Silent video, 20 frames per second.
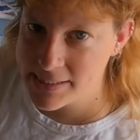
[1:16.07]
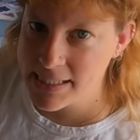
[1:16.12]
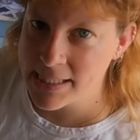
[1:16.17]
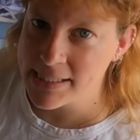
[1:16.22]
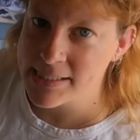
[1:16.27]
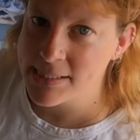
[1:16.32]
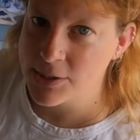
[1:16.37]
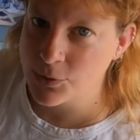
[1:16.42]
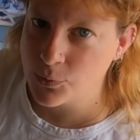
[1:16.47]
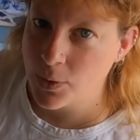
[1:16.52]
and
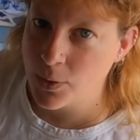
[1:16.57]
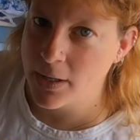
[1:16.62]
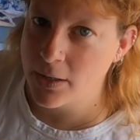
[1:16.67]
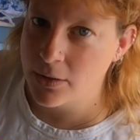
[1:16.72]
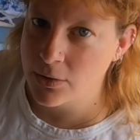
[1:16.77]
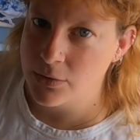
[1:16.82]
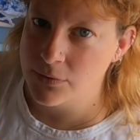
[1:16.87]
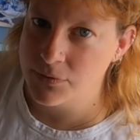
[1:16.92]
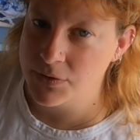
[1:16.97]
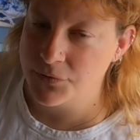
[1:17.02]
tested quite a
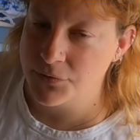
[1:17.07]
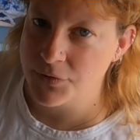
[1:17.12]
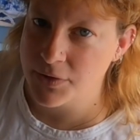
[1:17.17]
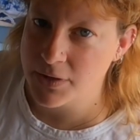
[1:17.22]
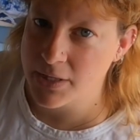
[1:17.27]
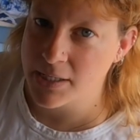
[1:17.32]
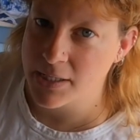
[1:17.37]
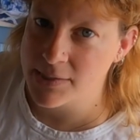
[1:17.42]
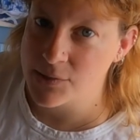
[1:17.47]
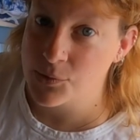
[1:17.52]
lot of different
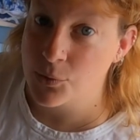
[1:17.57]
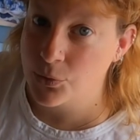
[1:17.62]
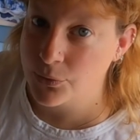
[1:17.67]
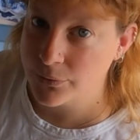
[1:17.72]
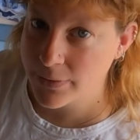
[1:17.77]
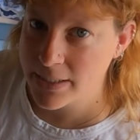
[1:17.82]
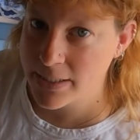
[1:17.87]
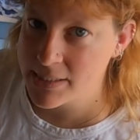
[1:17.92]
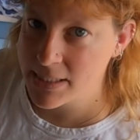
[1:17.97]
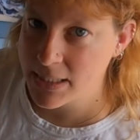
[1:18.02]
things
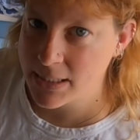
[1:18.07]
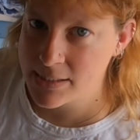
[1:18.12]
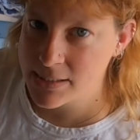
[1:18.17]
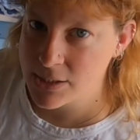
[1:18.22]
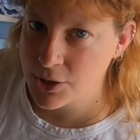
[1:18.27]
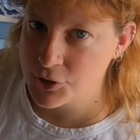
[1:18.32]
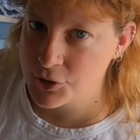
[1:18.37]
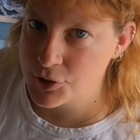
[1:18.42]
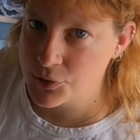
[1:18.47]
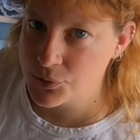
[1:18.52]
already in
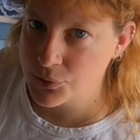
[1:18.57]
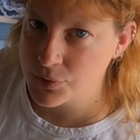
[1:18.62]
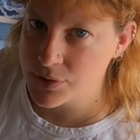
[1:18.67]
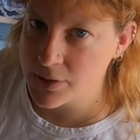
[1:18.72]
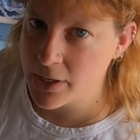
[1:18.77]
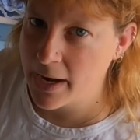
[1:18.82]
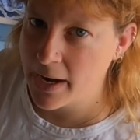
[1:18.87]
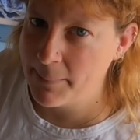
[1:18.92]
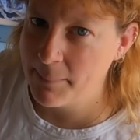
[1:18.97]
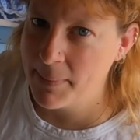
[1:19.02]
such a short
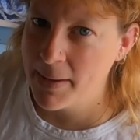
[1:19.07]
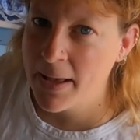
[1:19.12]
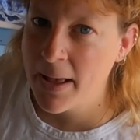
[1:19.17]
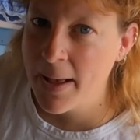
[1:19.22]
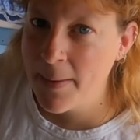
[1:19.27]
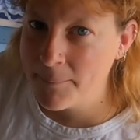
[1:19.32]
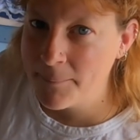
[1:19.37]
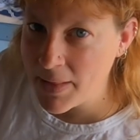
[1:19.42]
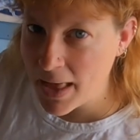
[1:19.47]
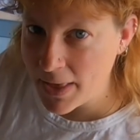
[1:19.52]
time,
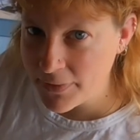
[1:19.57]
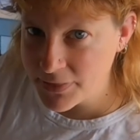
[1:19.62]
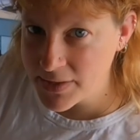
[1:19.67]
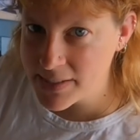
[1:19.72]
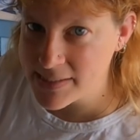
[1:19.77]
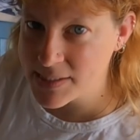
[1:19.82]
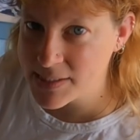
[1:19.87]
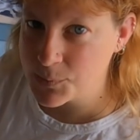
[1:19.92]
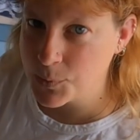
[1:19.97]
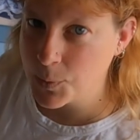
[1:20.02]
and
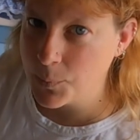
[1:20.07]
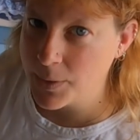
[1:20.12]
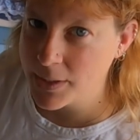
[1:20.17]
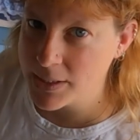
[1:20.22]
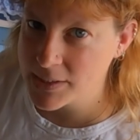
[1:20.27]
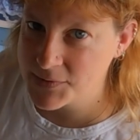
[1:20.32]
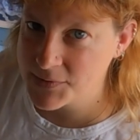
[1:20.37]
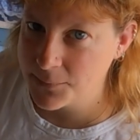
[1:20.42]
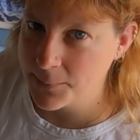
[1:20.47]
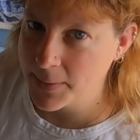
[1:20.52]
this is what
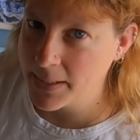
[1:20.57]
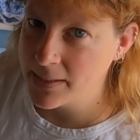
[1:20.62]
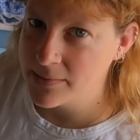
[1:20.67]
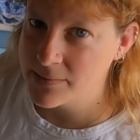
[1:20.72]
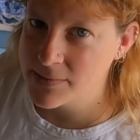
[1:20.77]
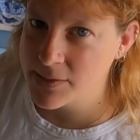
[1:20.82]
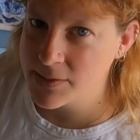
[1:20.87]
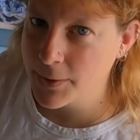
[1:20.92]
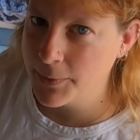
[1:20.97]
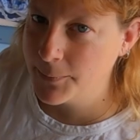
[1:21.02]
works for me.
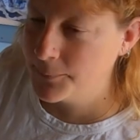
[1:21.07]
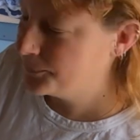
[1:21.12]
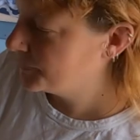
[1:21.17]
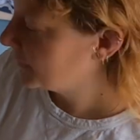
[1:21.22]
So